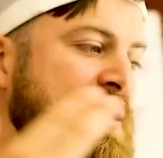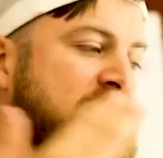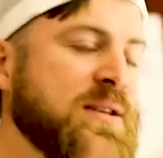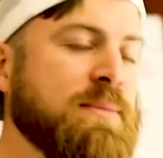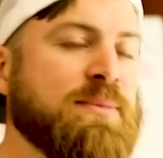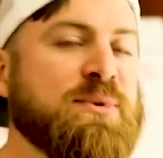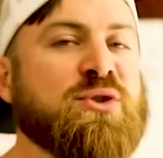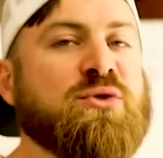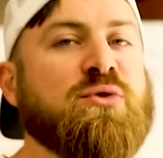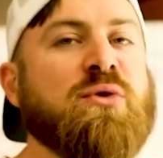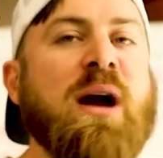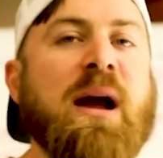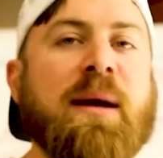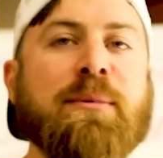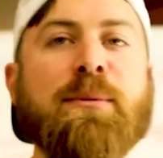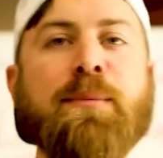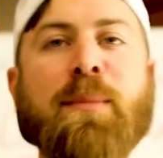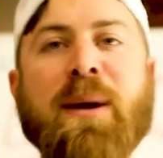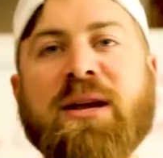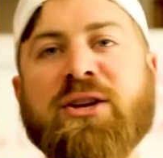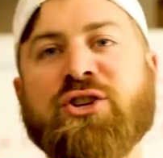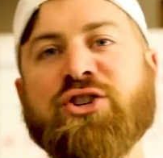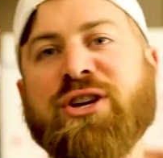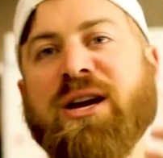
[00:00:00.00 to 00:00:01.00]
subscribe to
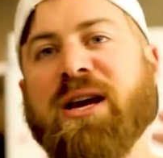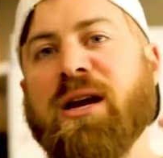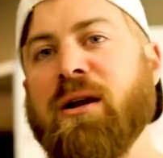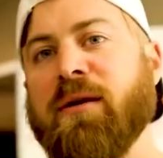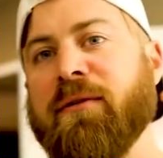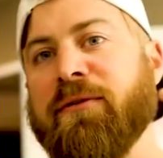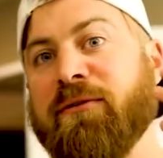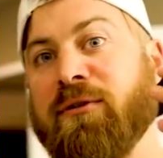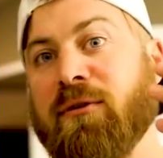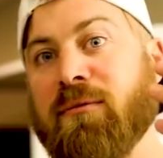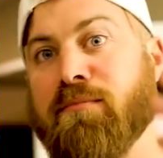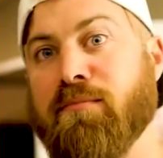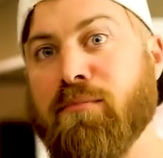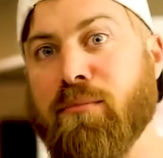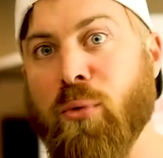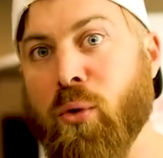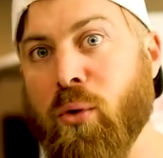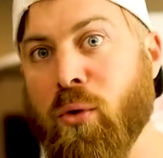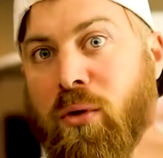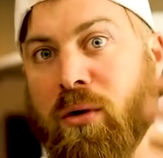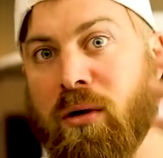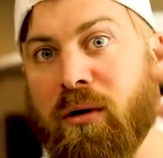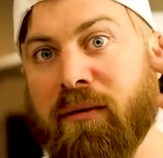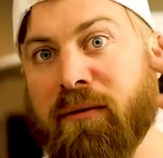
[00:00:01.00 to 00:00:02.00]
my channel for
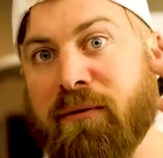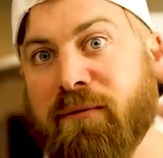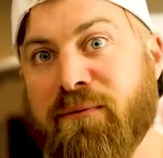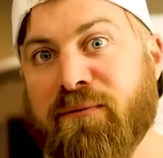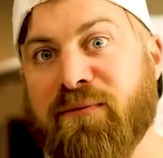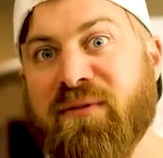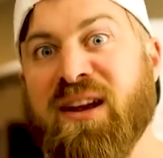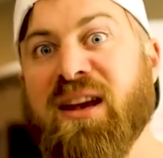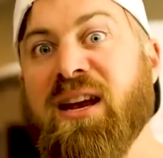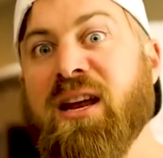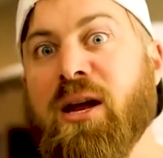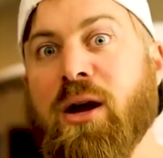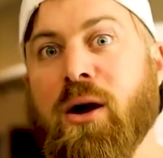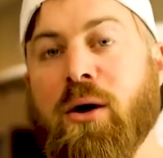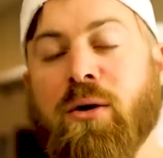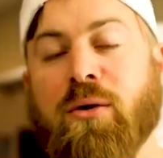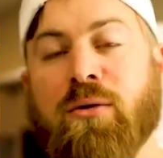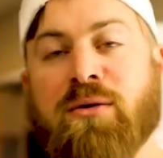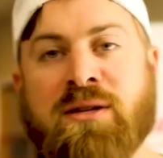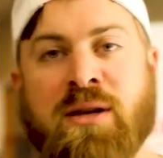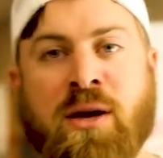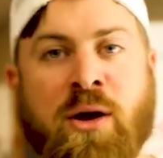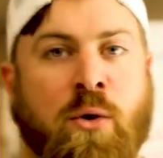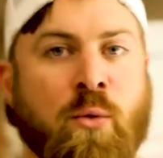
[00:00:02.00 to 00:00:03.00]
more
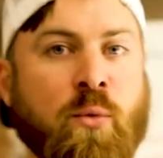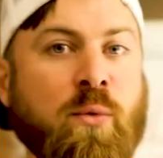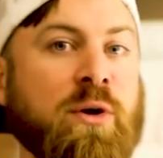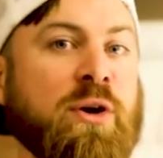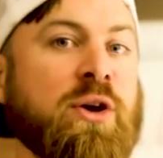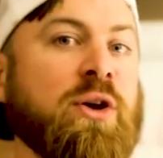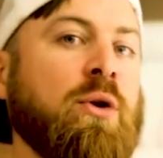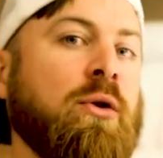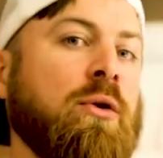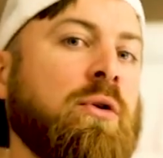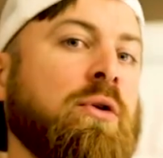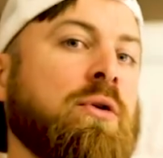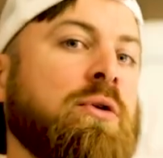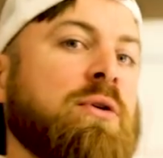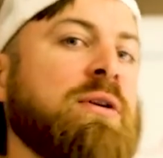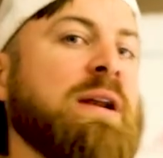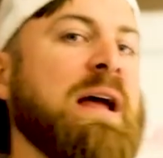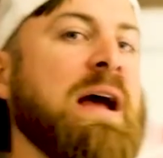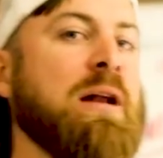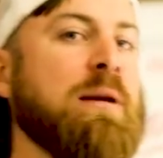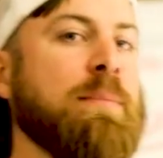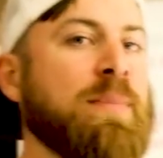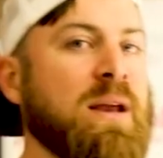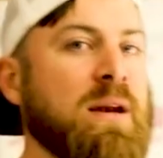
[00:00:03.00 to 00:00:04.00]
videos where you'll learn
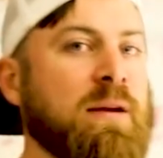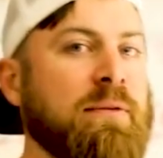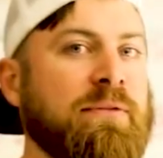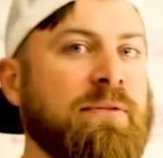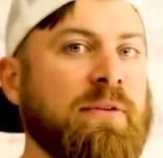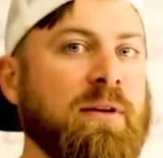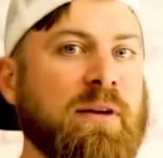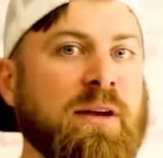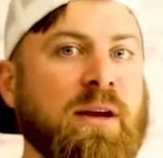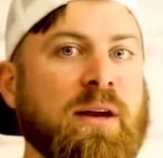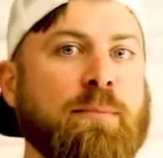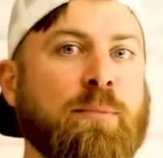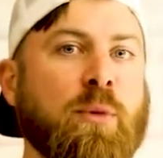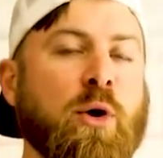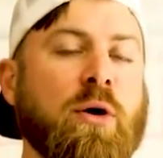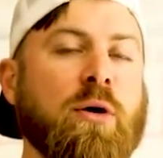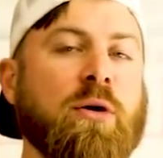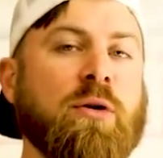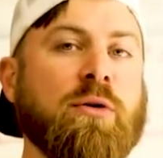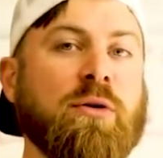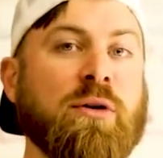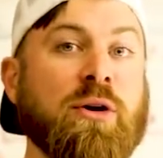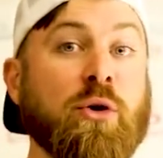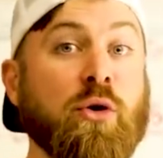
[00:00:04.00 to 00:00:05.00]
how to be an affiliate
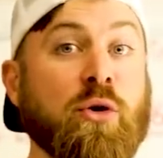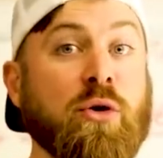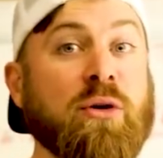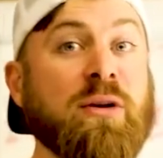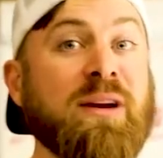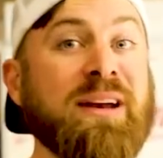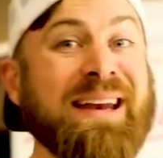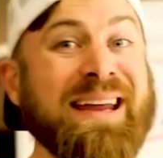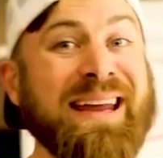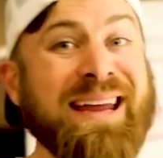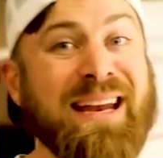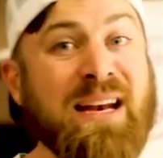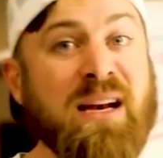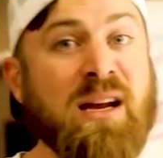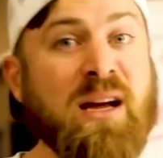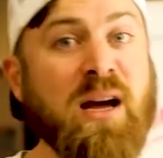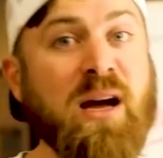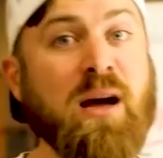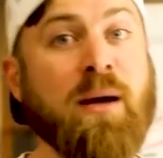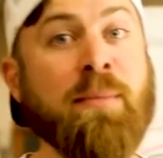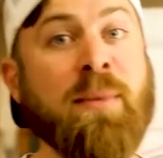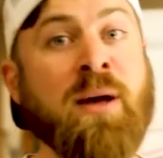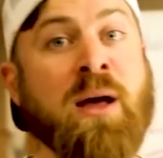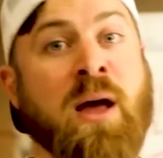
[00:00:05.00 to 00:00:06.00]
marketer and earn an
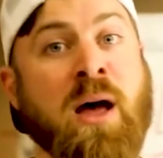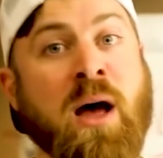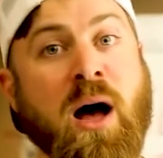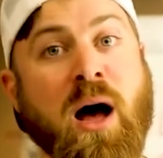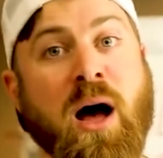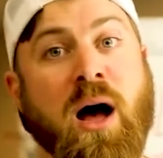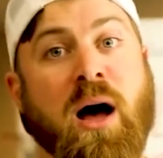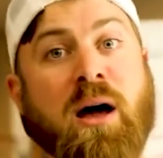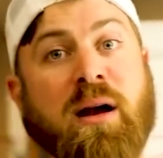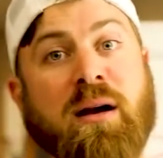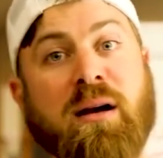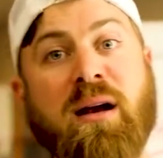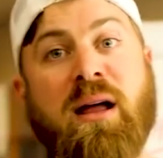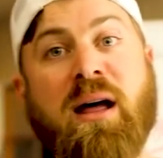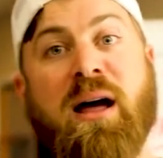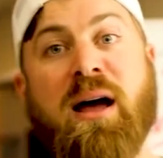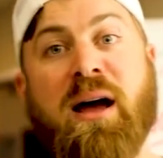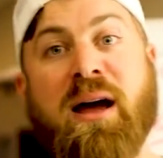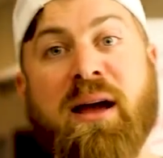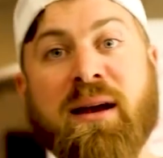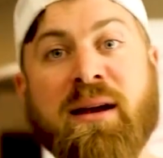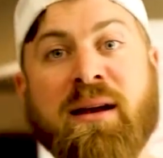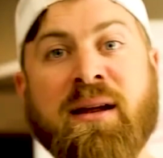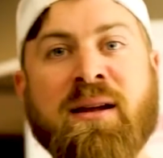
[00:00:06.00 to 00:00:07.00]
income
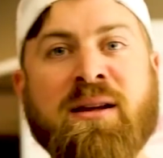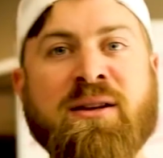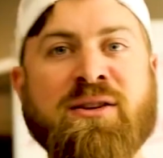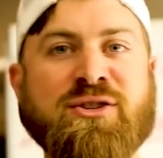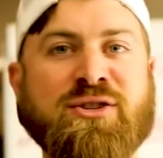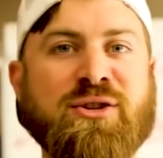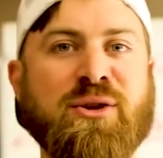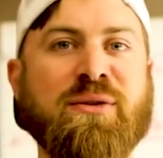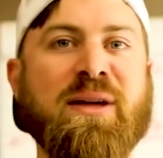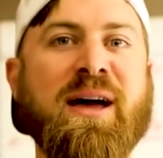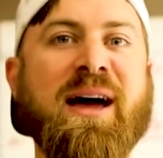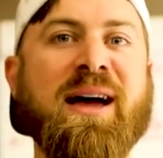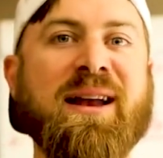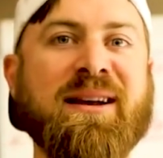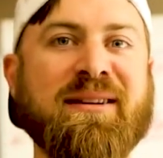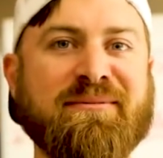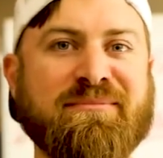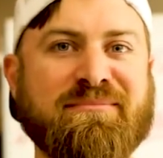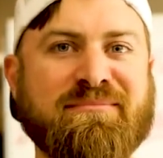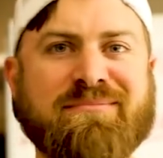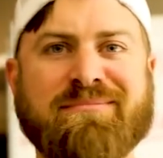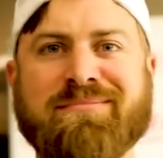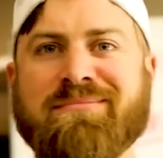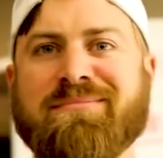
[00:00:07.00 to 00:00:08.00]
online so
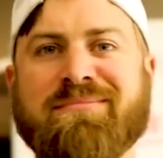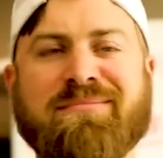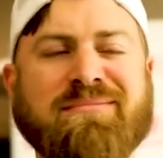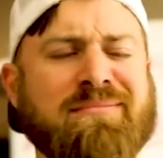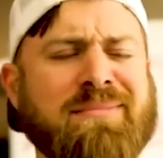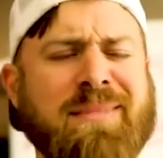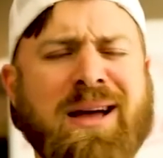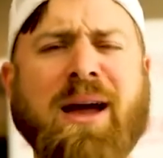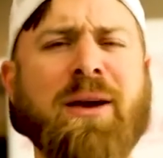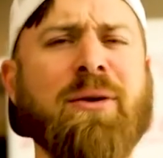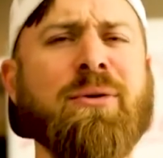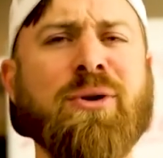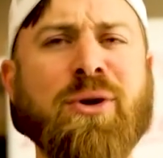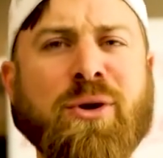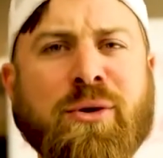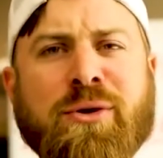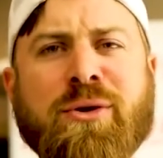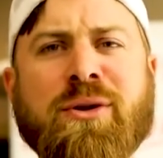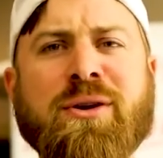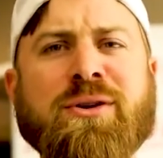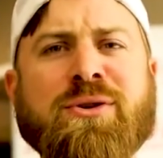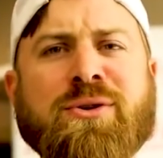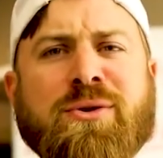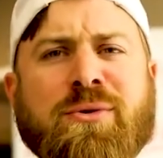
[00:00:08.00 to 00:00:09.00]
that,
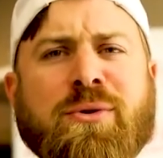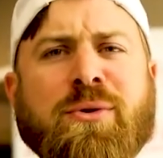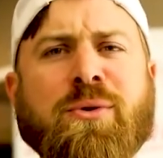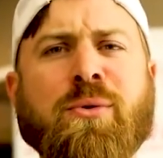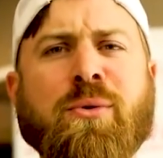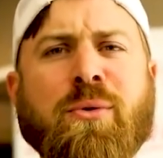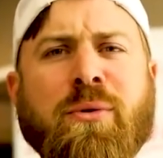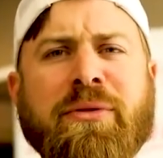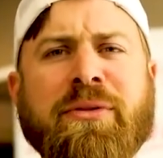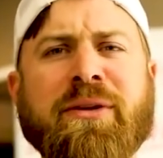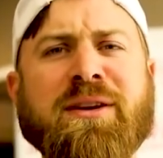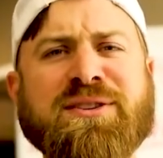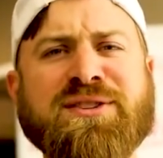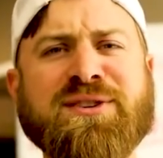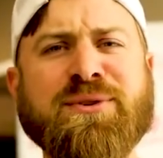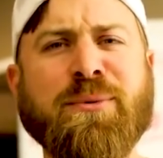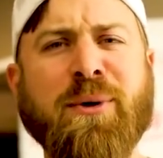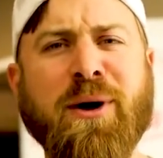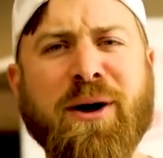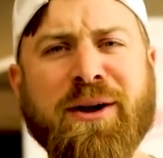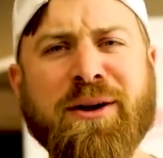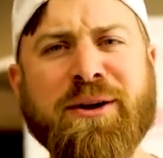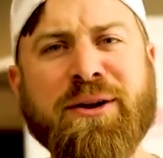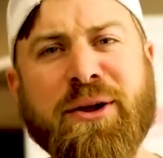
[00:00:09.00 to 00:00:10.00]
you can do the cool things you
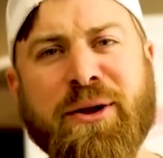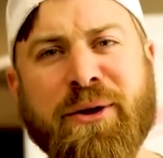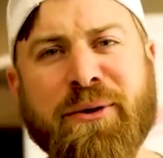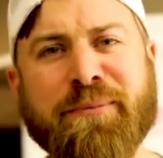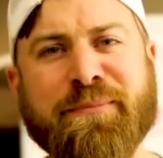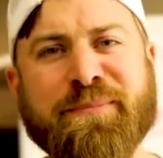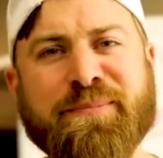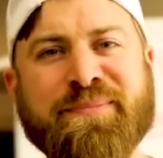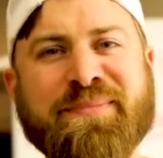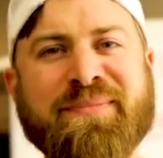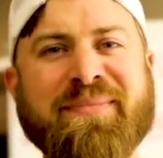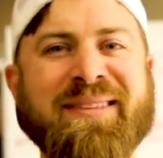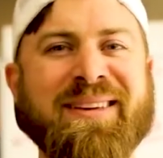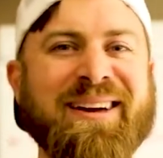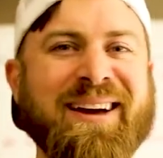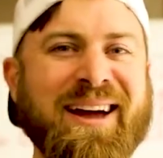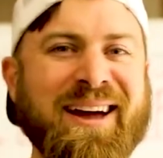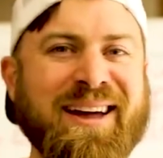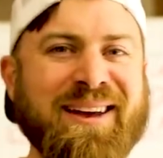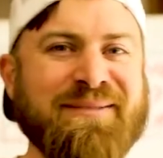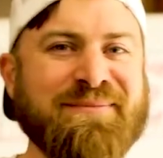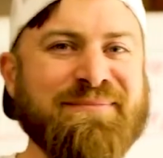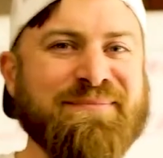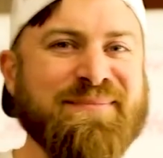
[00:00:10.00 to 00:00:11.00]
want to do. All
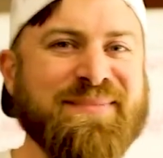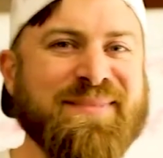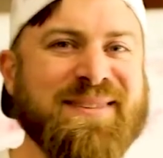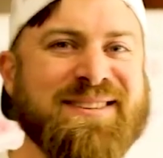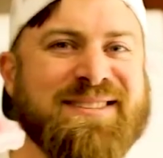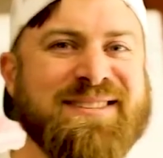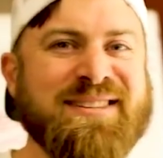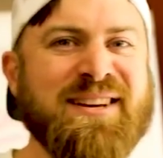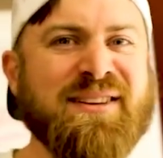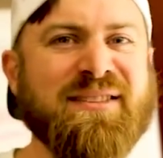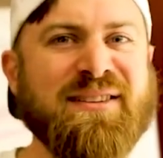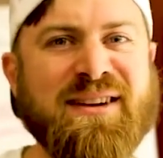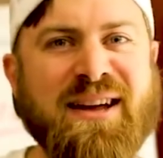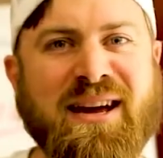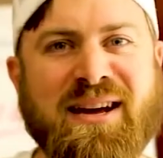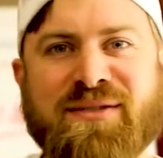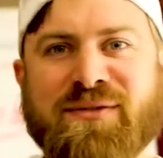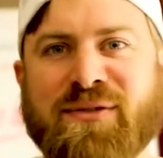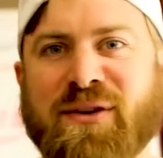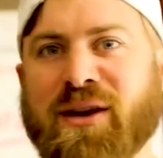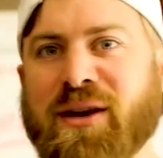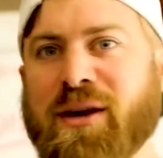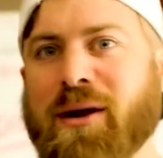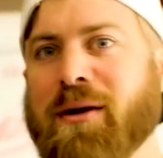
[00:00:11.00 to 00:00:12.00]
right, see you in the next
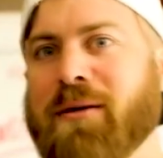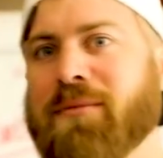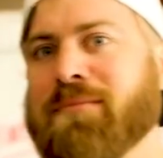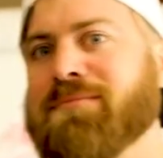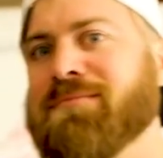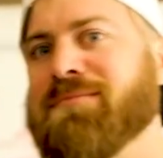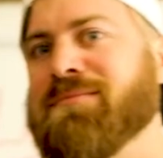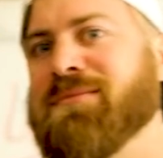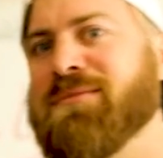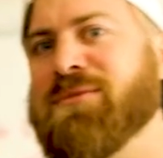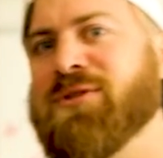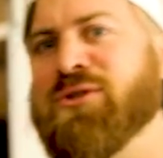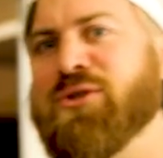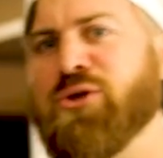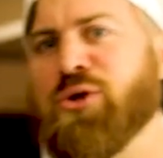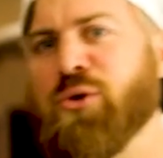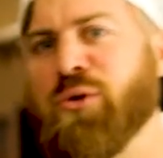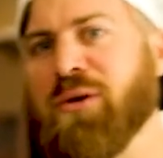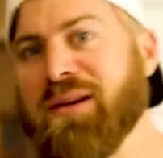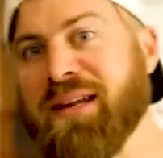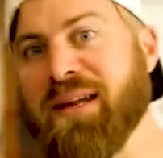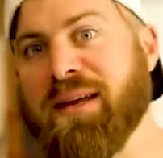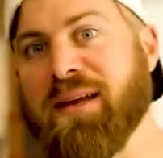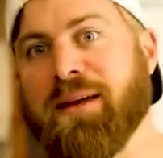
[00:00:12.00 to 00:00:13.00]
video.
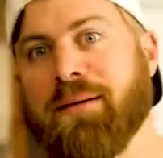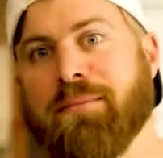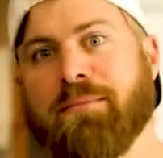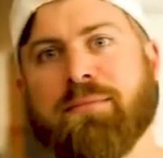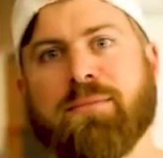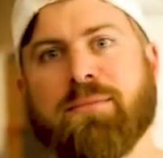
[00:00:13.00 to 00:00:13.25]
Toodle-dee,